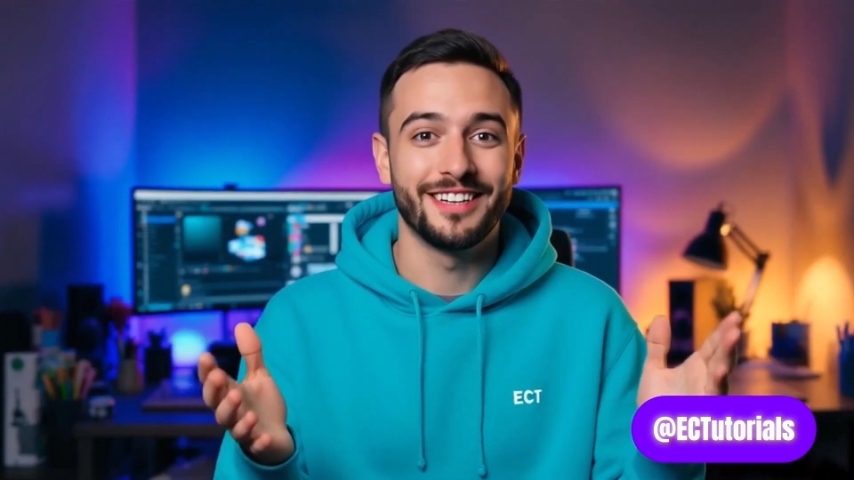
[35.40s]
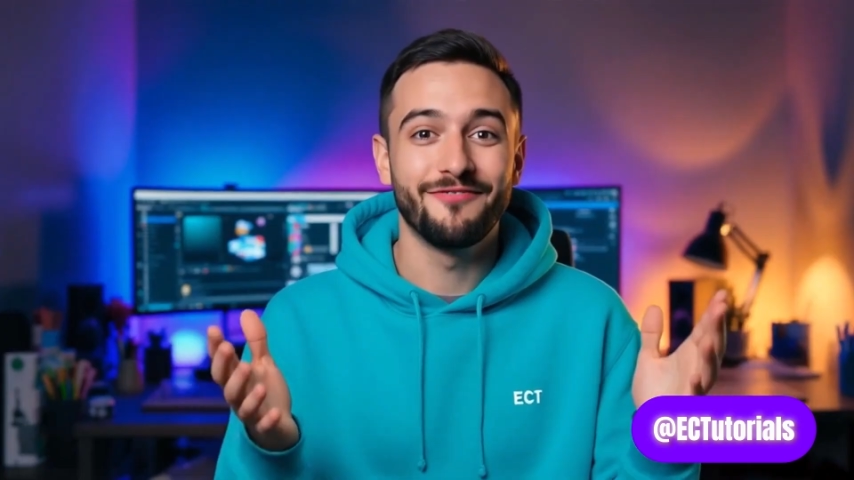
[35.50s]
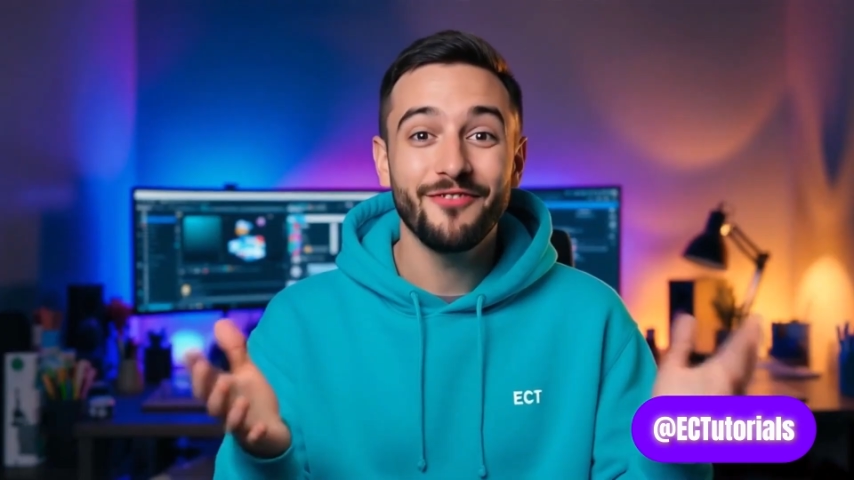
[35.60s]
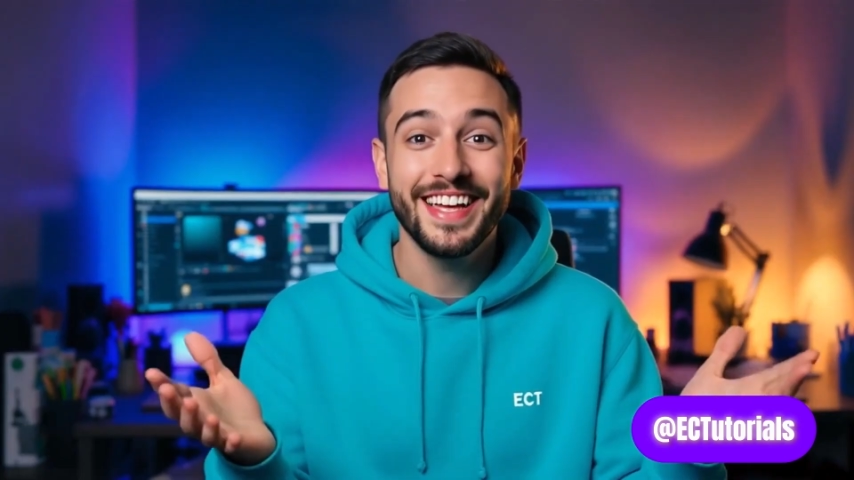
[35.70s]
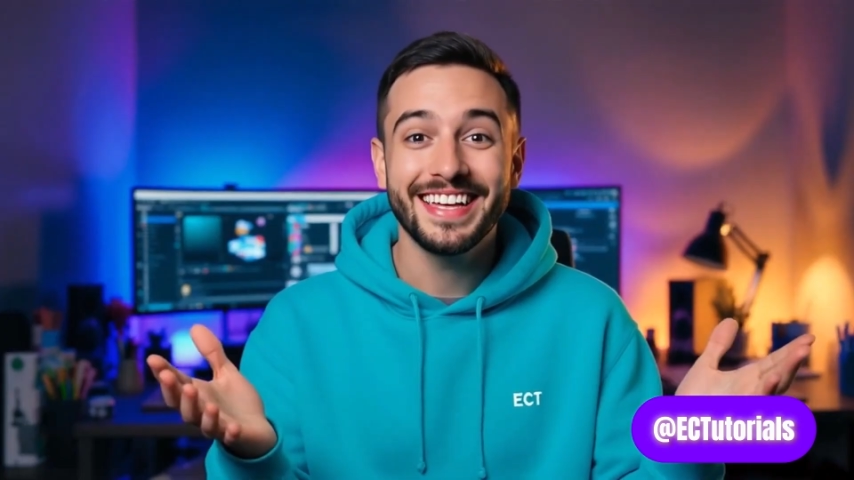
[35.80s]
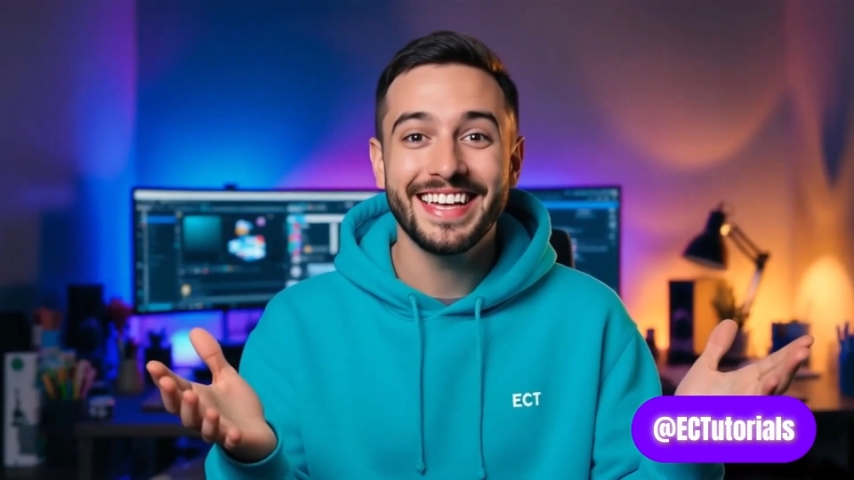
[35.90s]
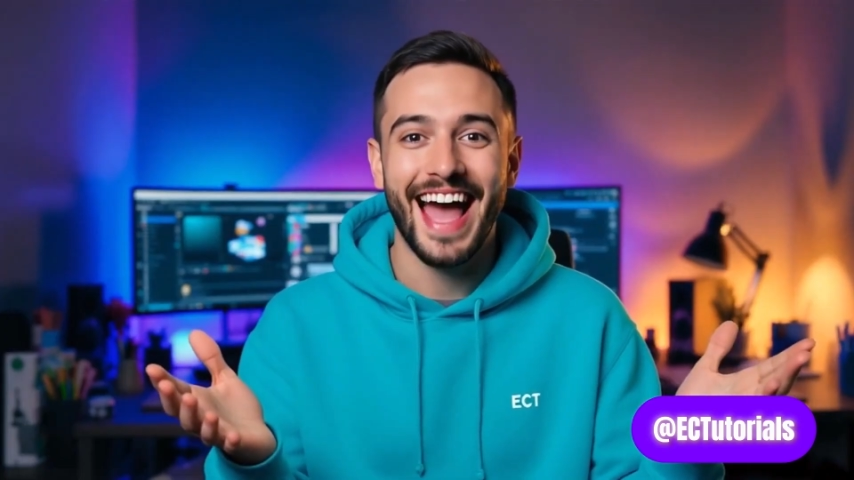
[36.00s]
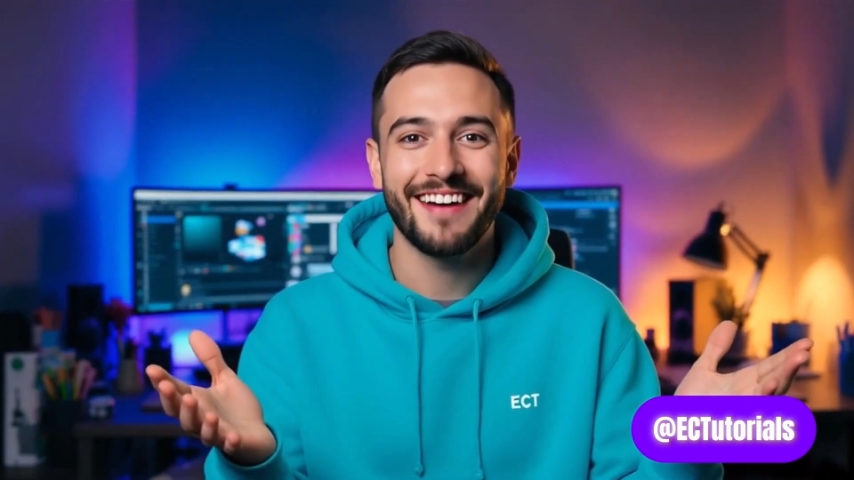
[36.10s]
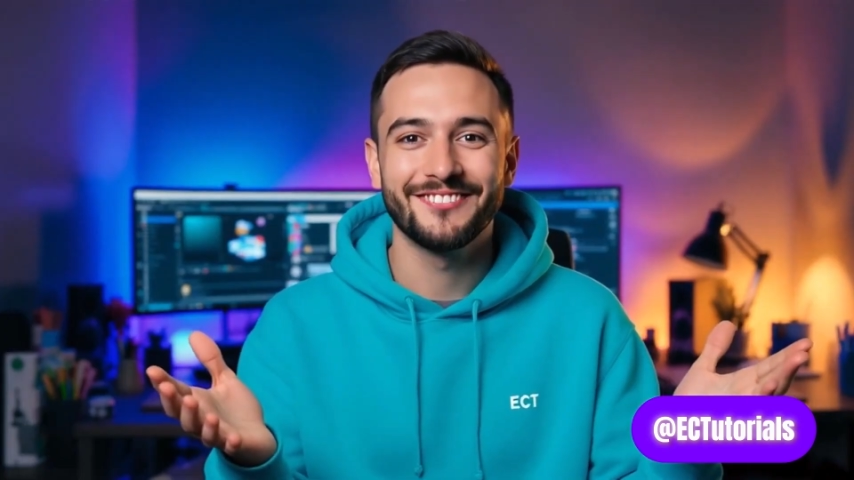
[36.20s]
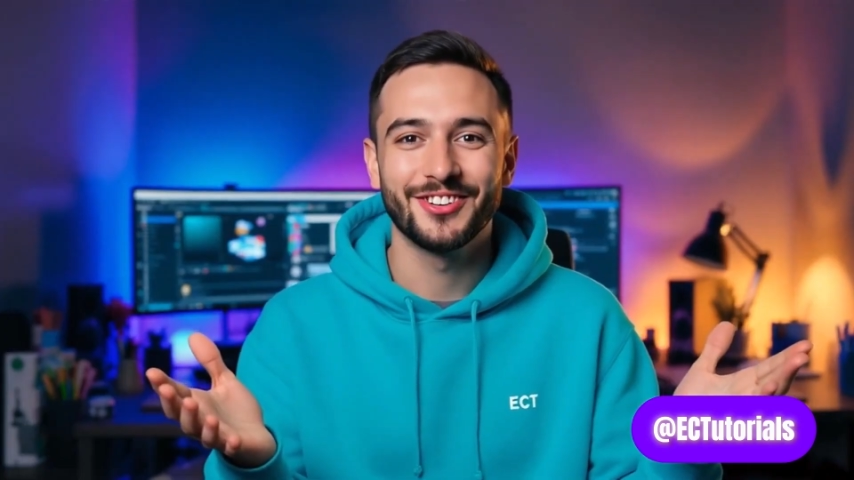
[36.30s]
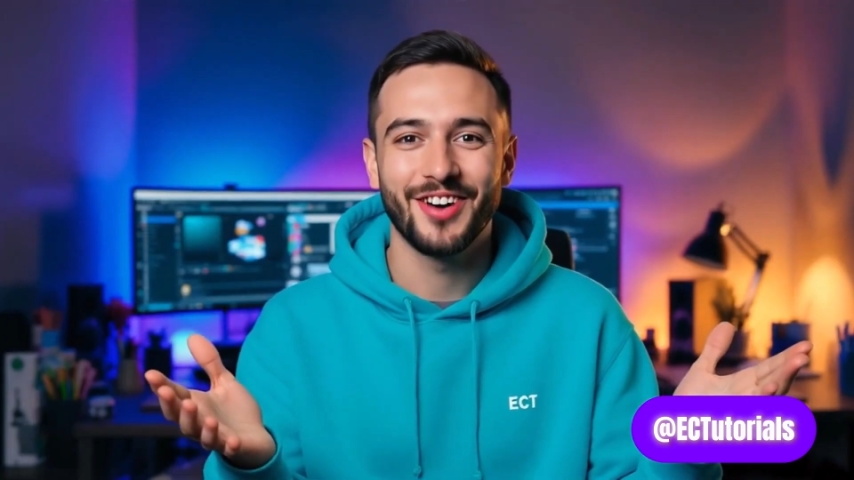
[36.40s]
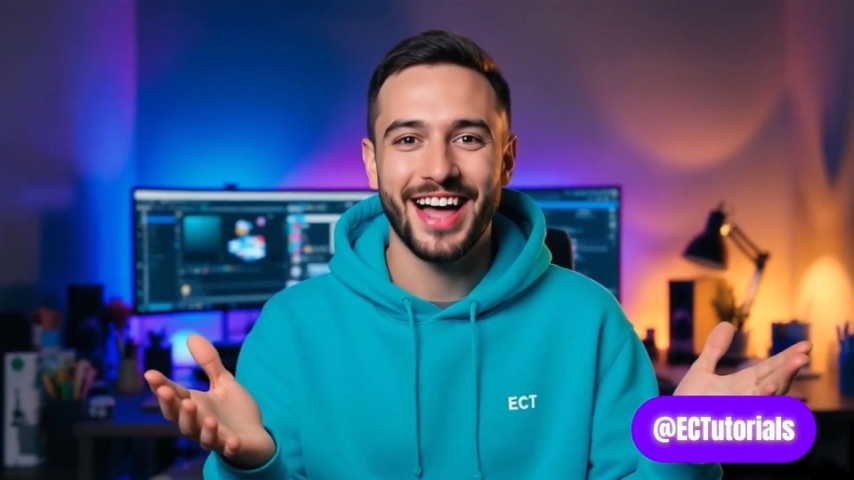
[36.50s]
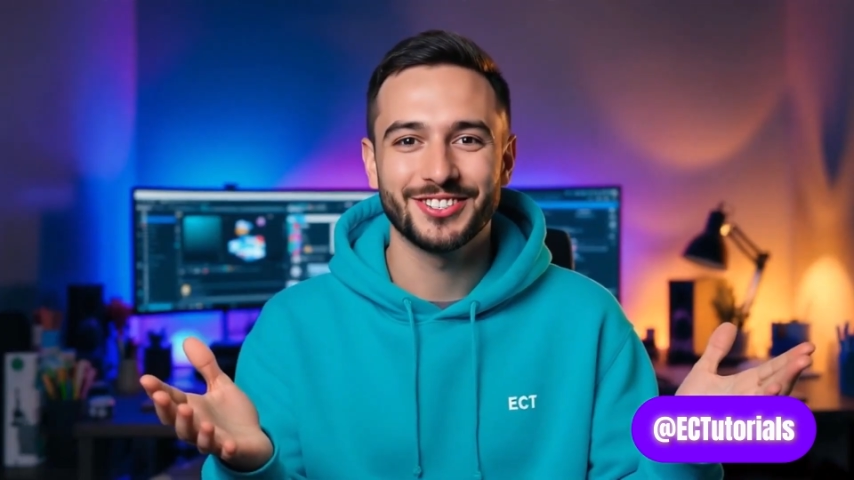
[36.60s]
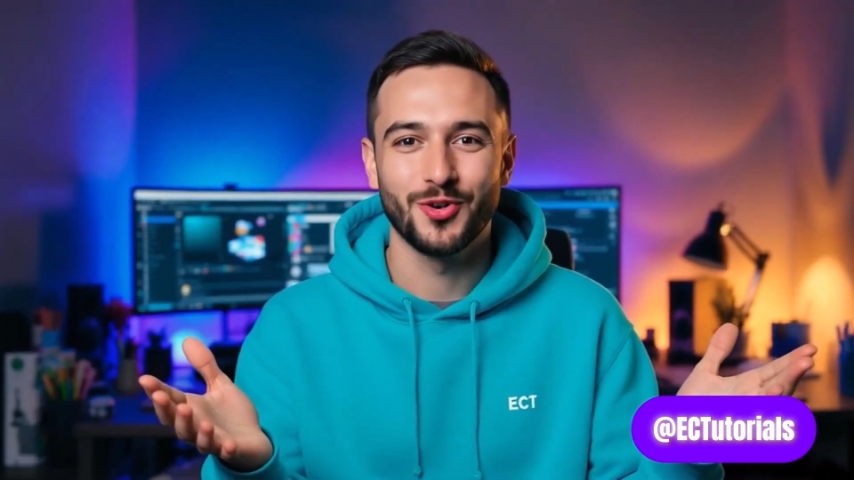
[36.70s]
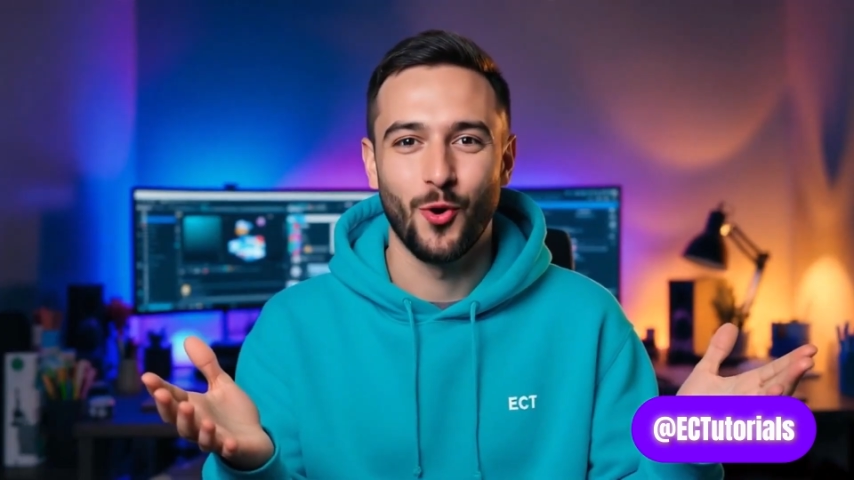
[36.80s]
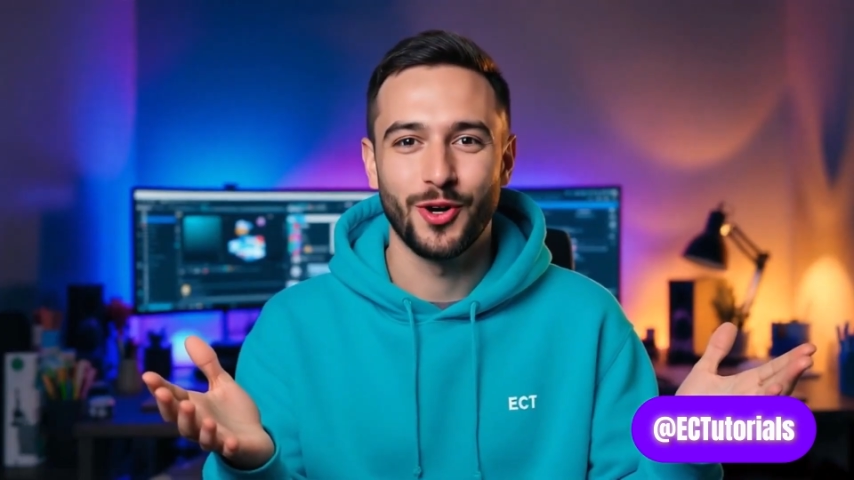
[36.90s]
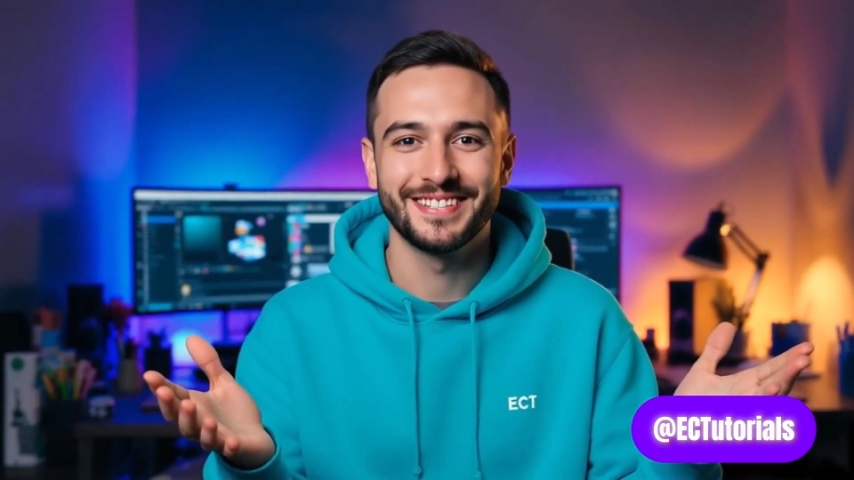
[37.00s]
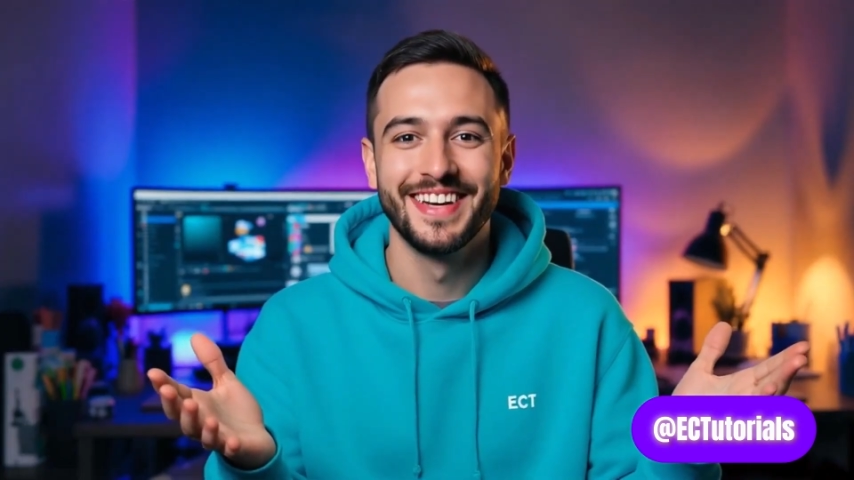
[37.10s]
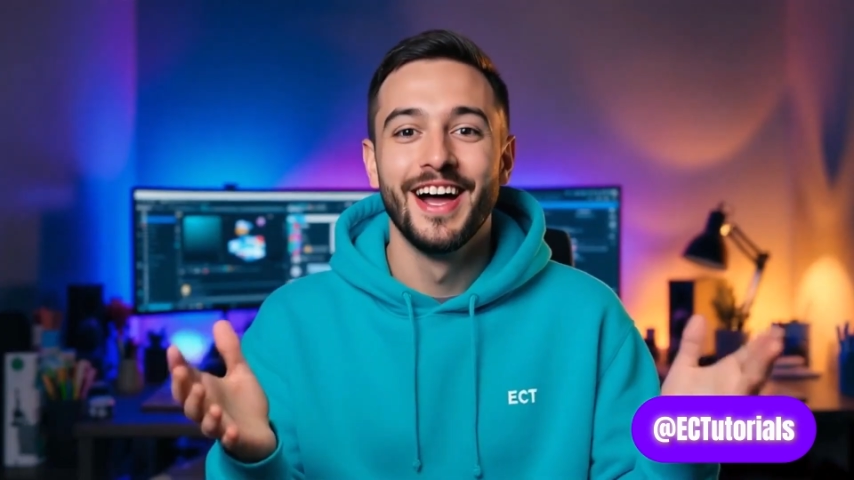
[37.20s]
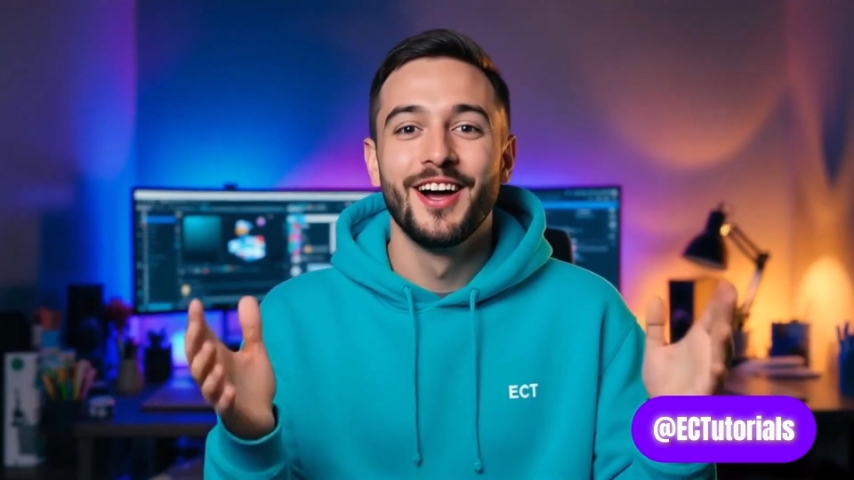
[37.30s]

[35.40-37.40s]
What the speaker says: free Canva crash course